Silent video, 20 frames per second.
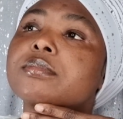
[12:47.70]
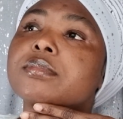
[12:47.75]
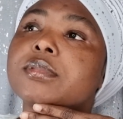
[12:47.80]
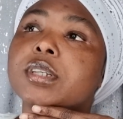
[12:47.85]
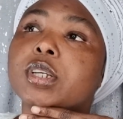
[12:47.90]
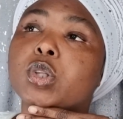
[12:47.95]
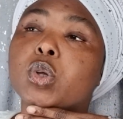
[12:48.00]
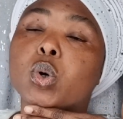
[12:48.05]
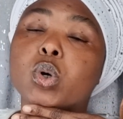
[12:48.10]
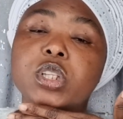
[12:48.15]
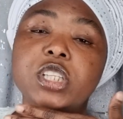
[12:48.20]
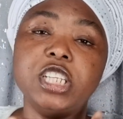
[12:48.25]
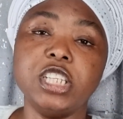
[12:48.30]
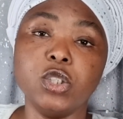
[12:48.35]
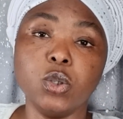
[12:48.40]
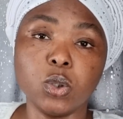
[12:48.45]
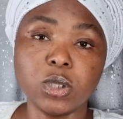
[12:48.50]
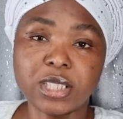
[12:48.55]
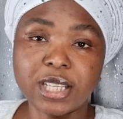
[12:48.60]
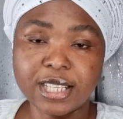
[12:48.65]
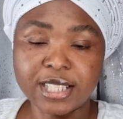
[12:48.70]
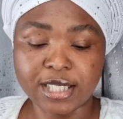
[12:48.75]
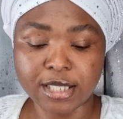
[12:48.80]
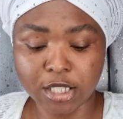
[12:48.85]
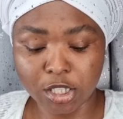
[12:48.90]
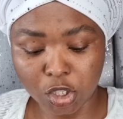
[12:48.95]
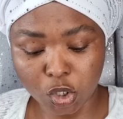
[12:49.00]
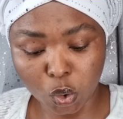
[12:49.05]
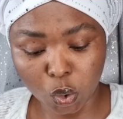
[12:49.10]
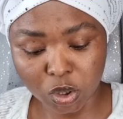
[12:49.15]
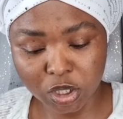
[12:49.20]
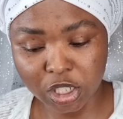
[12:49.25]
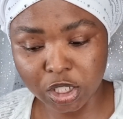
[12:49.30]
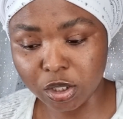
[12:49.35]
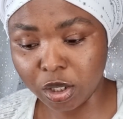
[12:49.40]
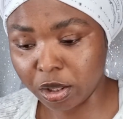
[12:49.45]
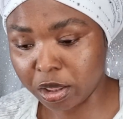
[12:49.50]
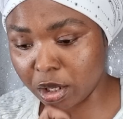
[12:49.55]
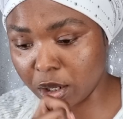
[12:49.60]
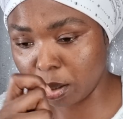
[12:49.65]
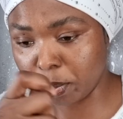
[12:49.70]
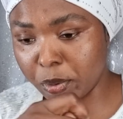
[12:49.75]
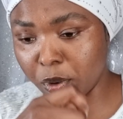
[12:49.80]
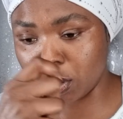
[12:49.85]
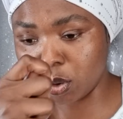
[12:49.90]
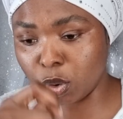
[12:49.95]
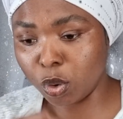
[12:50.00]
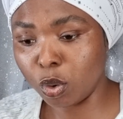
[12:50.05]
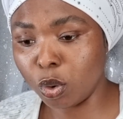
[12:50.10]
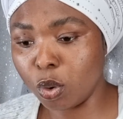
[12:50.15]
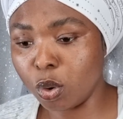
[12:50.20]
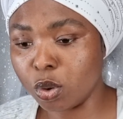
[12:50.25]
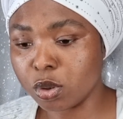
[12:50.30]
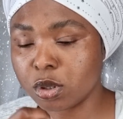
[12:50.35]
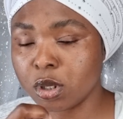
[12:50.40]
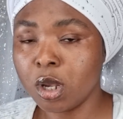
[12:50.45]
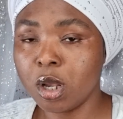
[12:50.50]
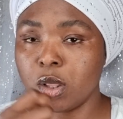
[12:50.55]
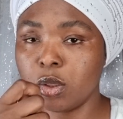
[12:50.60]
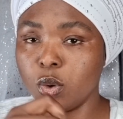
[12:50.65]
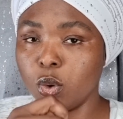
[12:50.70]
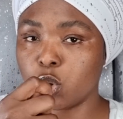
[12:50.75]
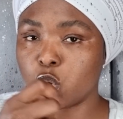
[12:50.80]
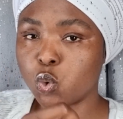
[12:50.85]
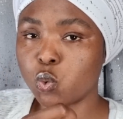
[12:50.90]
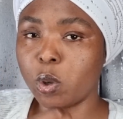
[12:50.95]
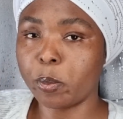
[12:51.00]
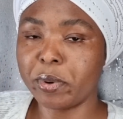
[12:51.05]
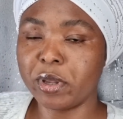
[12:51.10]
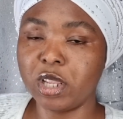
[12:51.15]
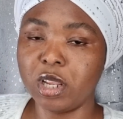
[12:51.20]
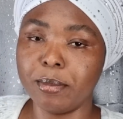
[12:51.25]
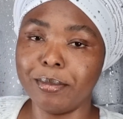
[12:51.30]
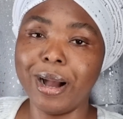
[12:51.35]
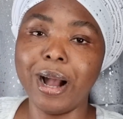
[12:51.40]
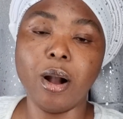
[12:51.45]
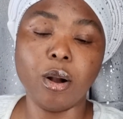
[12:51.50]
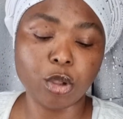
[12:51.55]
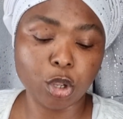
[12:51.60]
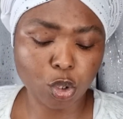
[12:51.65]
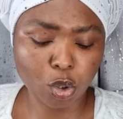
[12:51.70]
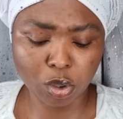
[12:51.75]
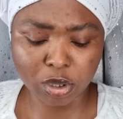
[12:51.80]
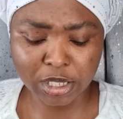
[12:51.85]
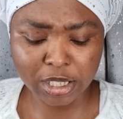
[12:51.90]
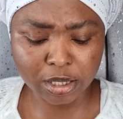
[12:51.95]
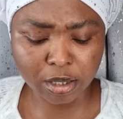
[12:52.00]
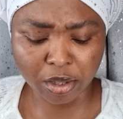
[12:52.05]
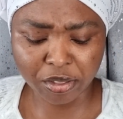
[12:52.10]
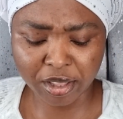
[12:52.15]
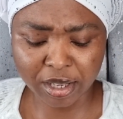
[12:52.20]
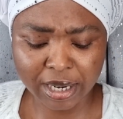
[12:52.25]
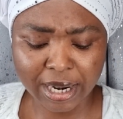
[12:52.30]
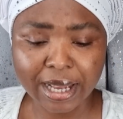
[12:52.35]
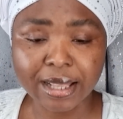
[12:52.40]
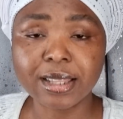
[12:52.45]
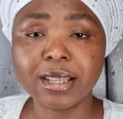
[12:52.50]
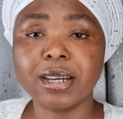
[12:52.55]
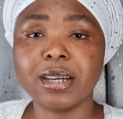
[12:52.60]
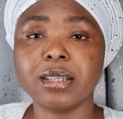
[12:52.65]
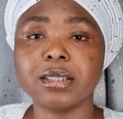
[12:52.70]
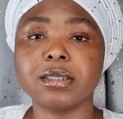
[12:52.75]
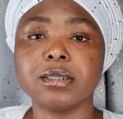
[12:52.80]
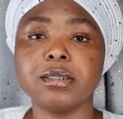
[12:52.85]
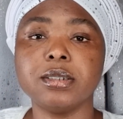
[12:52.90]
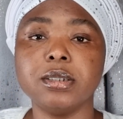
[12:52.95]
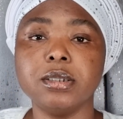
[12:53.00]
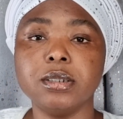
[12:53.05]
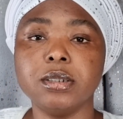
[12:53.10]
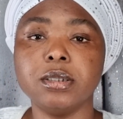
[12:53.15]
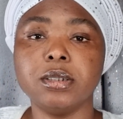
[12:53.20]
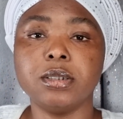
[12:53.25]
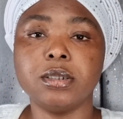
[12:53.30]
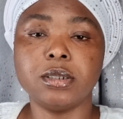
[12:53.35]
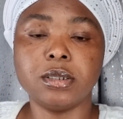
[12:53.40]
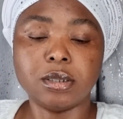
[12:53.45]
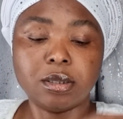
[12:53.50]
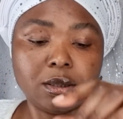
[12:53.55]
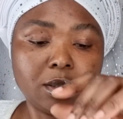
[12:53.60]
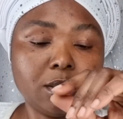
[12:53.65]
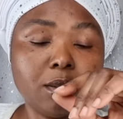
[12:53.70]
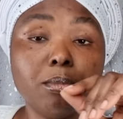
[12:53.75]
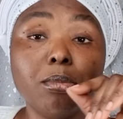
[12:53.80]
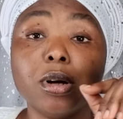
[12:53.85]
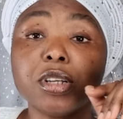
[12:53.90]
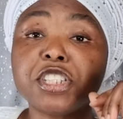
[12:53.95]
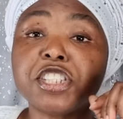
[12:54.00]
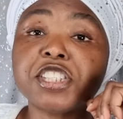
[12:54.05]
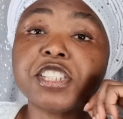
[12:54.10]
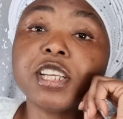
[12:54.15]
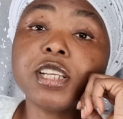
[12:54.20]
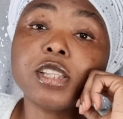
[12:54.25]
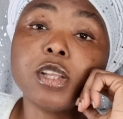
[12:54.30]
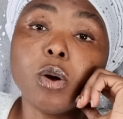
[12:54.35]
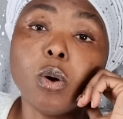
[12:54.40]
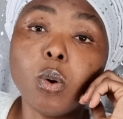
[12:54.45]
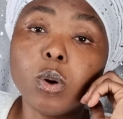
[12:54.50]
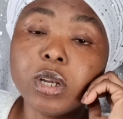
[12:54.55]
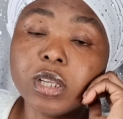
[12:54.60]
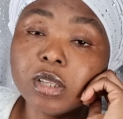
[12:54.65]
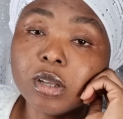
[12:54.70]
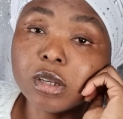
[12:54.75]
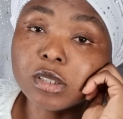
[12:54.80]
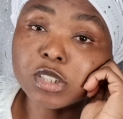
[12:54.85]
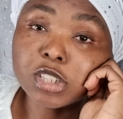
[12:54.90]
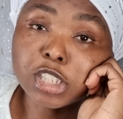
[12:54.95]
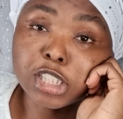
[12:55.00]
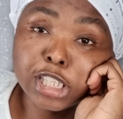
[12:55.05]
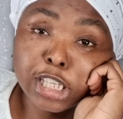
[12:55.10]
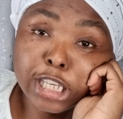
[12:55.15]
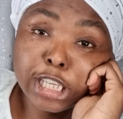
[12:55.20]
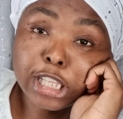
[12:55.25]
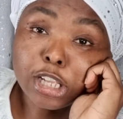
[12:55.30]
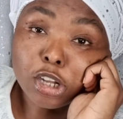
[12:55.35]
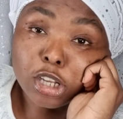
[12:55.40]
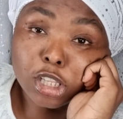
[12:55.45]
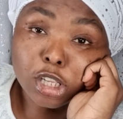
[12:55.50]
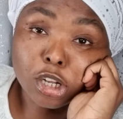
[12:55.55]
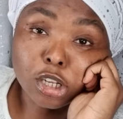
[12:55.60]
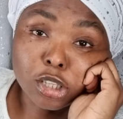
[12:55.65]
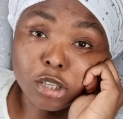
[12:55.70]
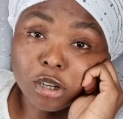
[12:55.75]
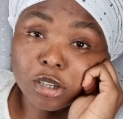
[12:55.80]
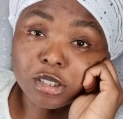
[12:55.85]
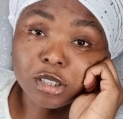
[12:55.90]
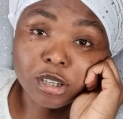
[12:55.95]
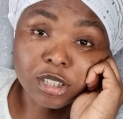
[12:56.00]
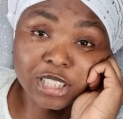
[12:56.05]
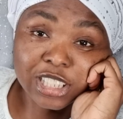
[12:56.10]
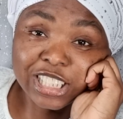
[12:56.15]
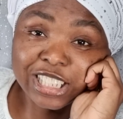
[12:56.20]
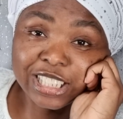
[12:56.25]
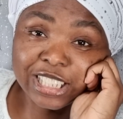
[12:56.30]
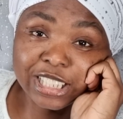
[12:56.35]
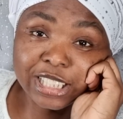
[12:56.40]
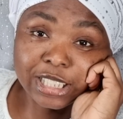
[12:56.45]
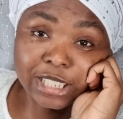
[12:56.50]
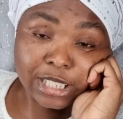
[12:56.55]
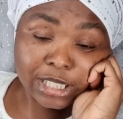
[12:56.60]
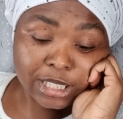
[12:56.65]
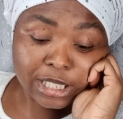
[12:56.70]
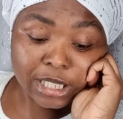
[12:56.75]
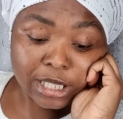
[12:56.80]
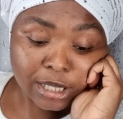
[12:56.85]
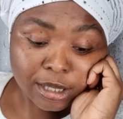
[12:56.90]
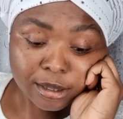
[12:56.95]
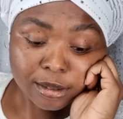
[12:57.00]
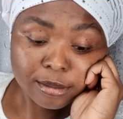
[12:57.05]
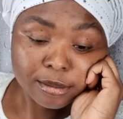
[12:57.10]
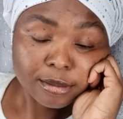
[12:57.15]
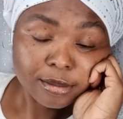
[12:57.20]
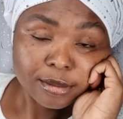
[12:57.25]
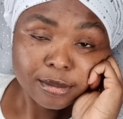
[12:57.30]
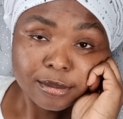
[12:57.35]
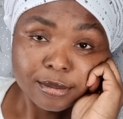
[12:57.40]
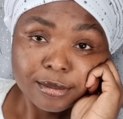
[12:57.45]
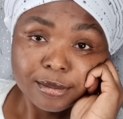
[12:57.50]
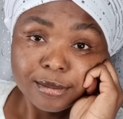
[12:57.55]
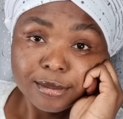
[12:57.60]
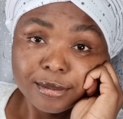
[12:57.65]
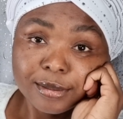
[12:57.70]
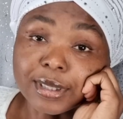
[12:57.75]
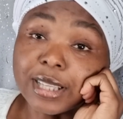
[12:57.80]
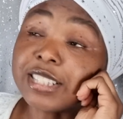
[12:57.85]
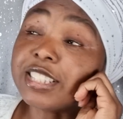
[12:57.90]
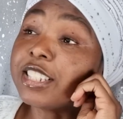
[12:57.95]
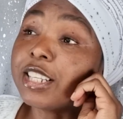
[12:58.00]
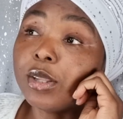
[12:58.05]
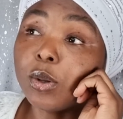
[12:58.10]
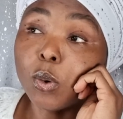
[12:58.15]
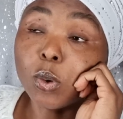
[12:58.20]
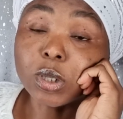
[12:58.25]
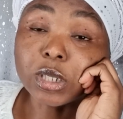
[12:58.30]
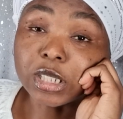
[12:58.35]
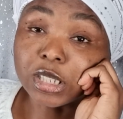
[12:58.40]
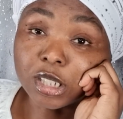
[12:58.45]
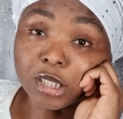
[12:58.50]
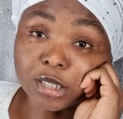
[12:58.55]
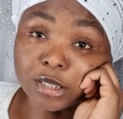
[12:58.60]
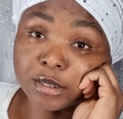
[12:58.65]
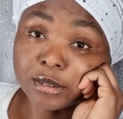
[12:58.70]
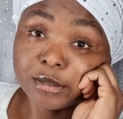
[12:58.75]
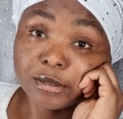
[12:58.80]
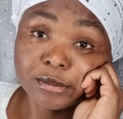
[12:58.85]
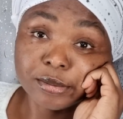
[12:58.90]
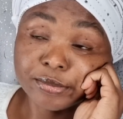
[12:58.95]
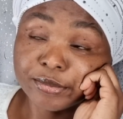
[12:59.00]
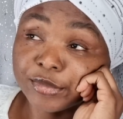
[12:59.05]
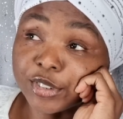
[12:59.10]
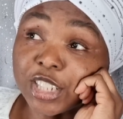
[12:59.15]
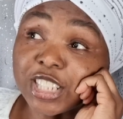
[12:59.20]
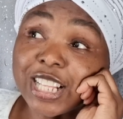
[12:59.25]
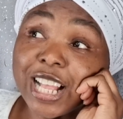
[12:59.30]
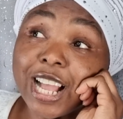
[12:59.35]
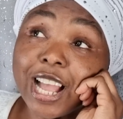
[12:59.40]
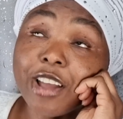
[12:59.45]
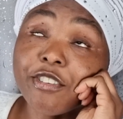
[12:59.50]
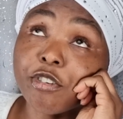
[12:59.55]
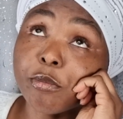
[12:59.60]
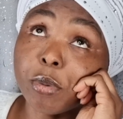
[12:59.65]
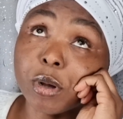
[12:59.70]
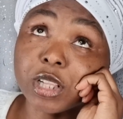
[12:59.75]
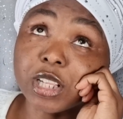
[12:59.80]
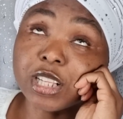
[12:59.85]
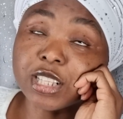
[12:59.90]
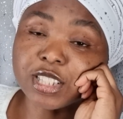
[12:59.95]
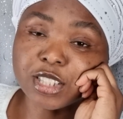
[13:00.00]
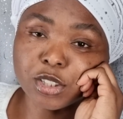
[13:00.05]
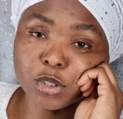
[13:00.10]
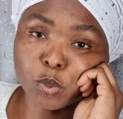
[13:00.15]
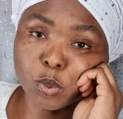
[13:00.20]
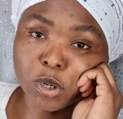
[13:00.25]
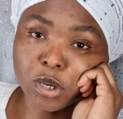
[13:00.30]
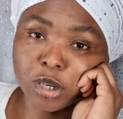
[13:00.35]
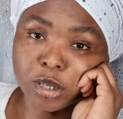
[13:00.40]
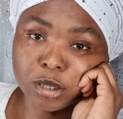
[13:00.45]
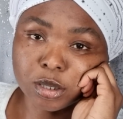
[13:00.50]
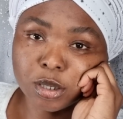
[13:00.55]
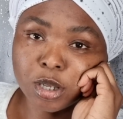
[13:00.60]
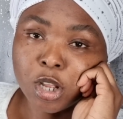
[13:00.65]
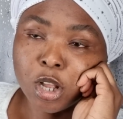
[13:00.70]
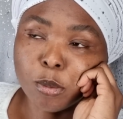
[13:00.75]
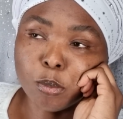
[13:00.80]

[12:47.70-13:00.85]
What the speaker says: You don't need no test. You don't need nothing up your nose, no swabbing your mouth. You don't need nothing like that. But still they're holding on to the ding ding ding ding ding ding ding ding ding. They're still holding on. Just like everybody else in the world.